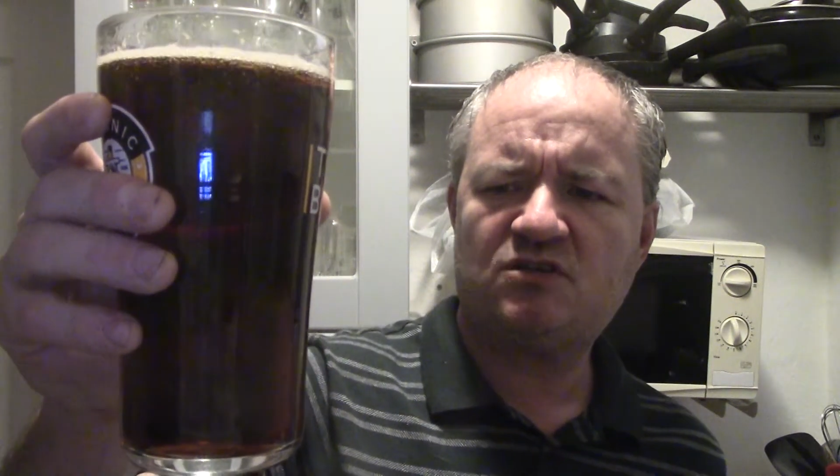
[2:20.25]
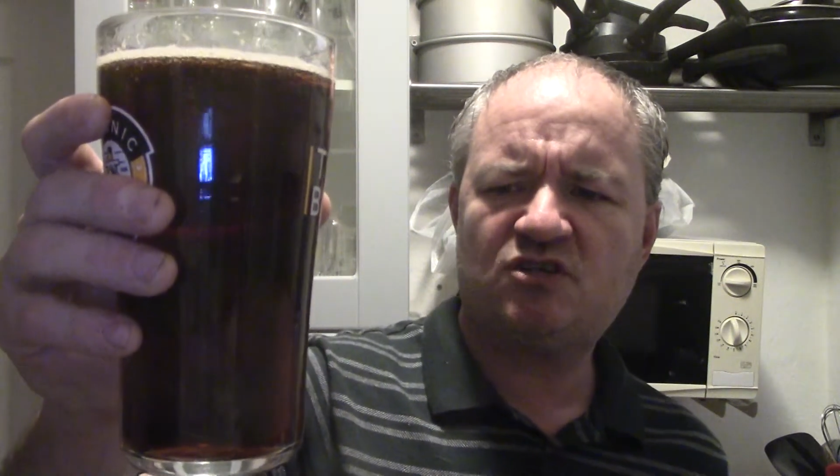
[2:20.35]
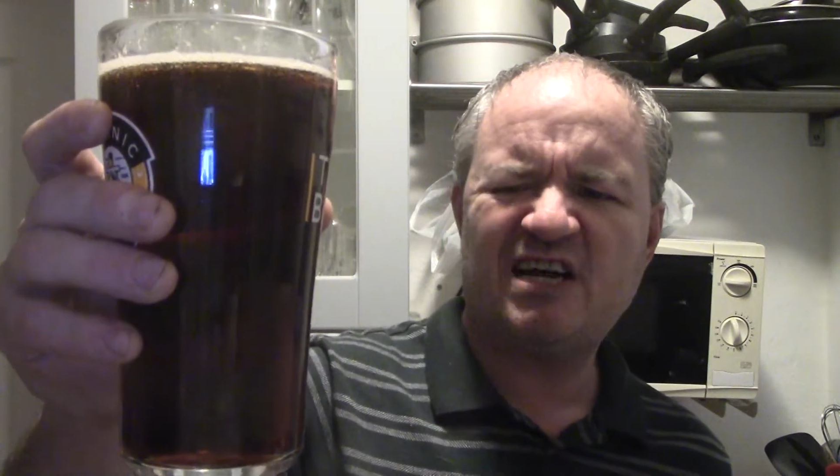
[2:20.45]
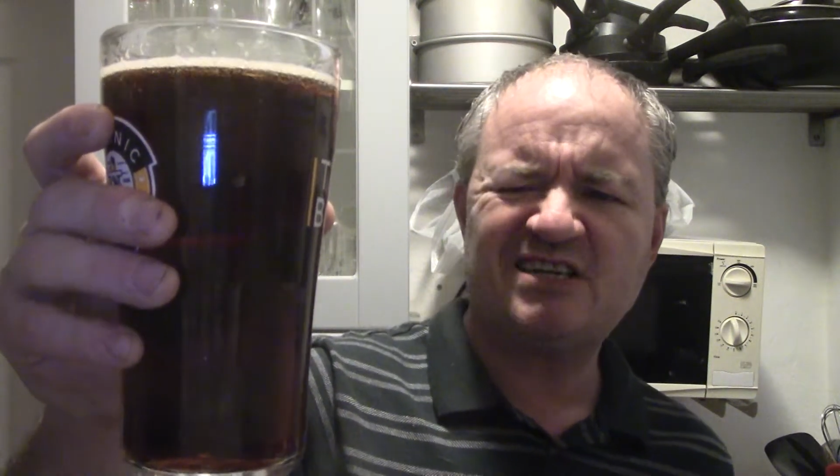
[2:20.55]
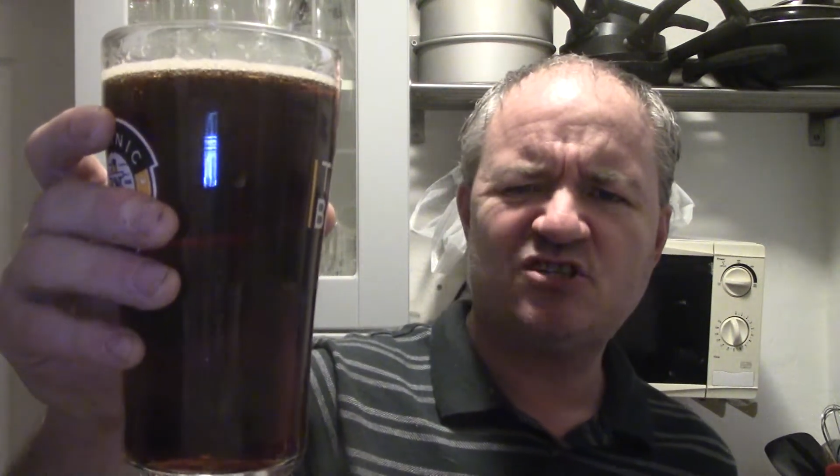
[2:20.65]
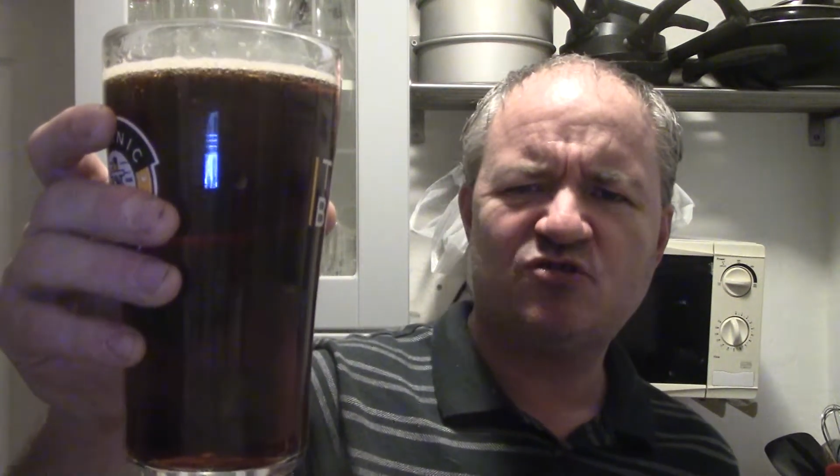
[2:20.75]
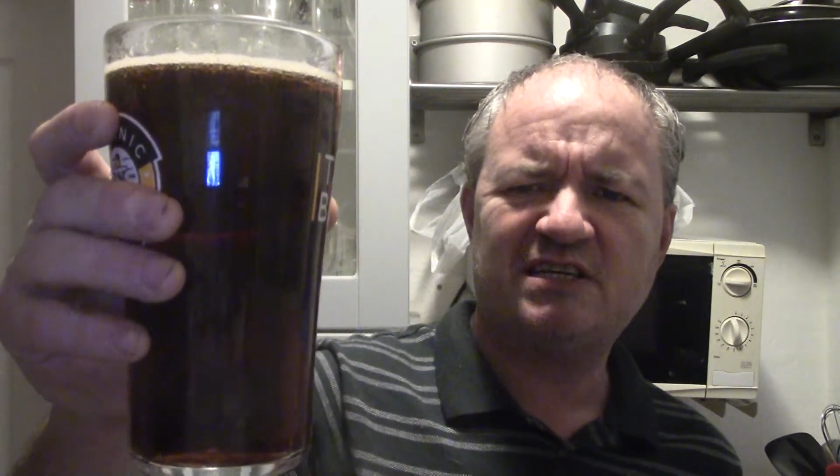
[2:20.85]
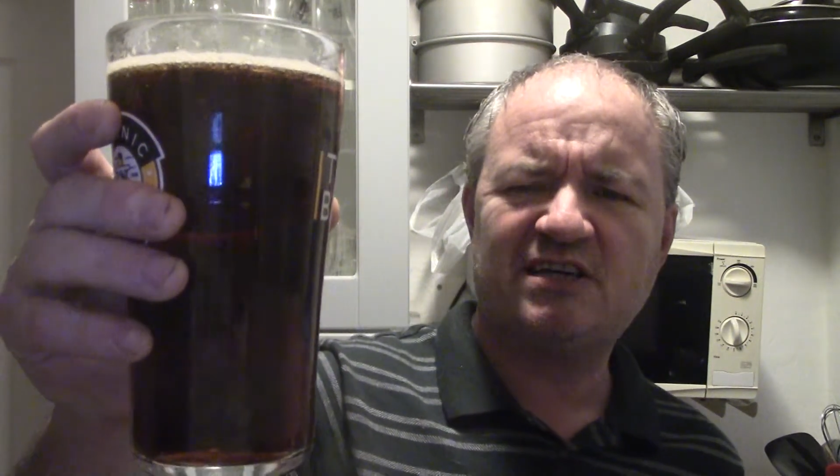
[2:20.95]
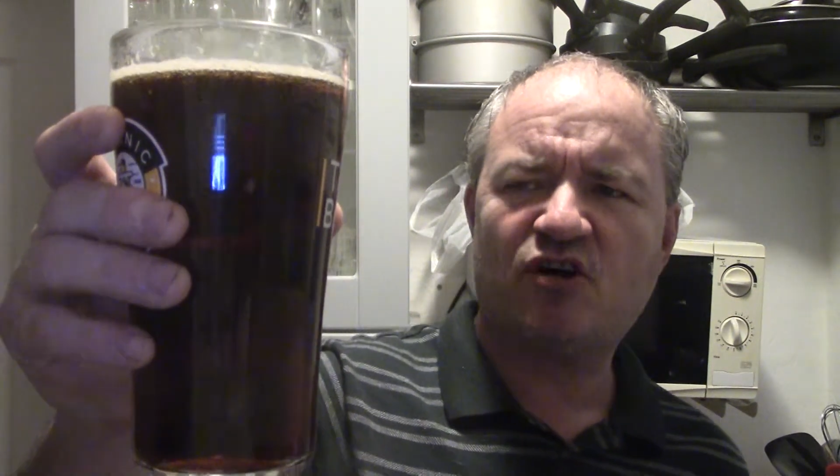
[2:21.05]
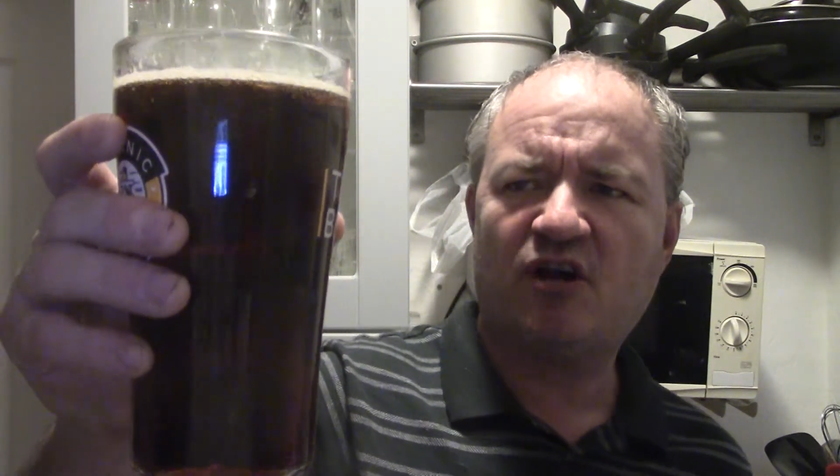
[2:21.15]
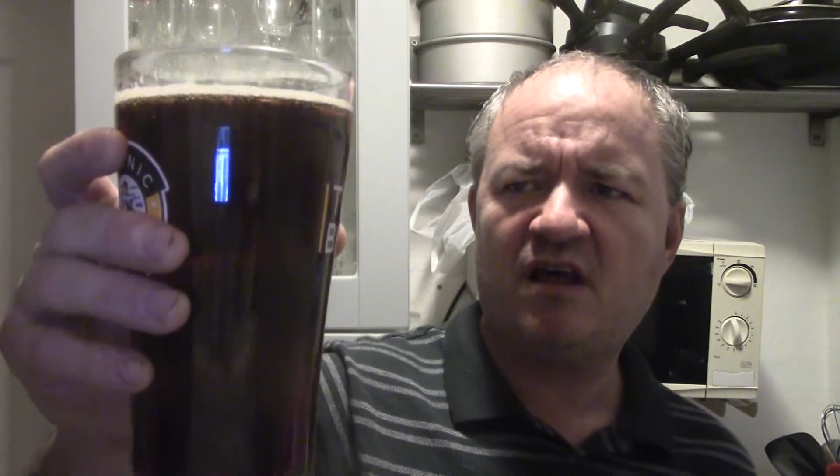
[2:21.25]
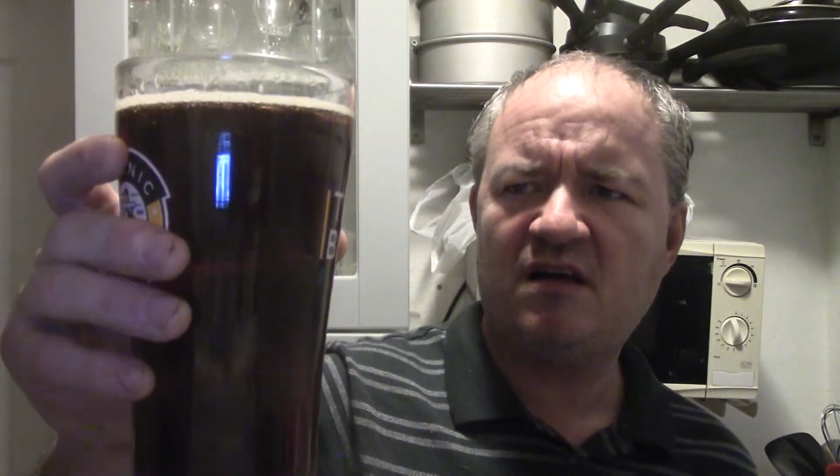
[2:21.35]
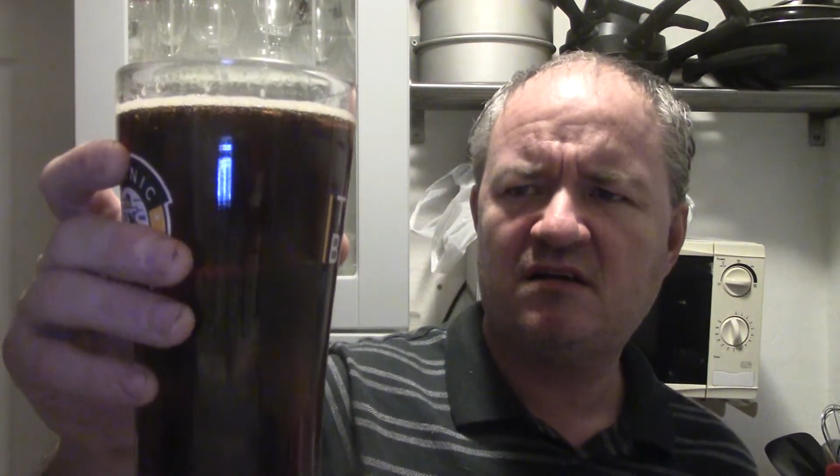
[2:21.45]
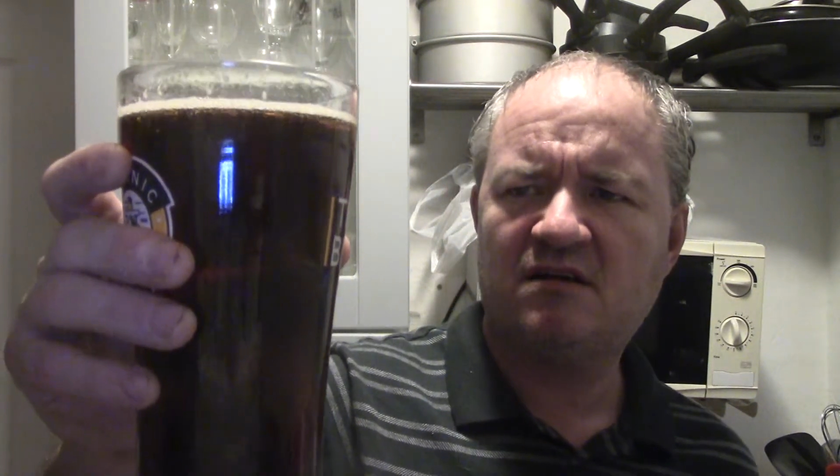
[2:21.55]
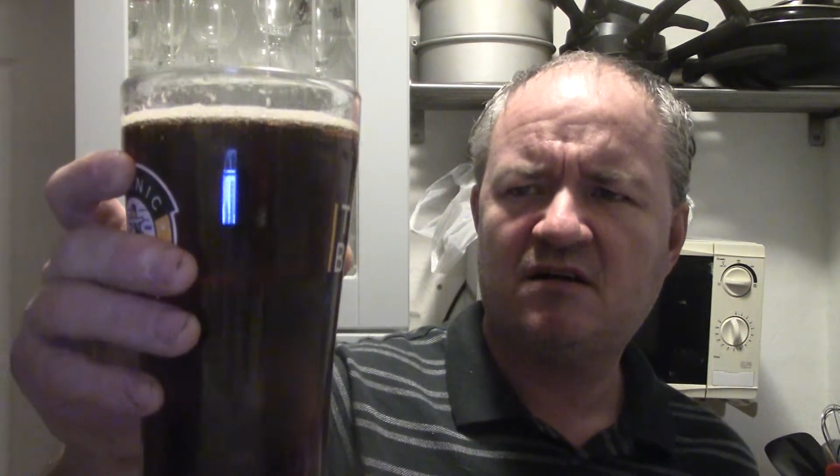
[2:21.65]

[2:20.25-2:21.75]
chestnutty colour,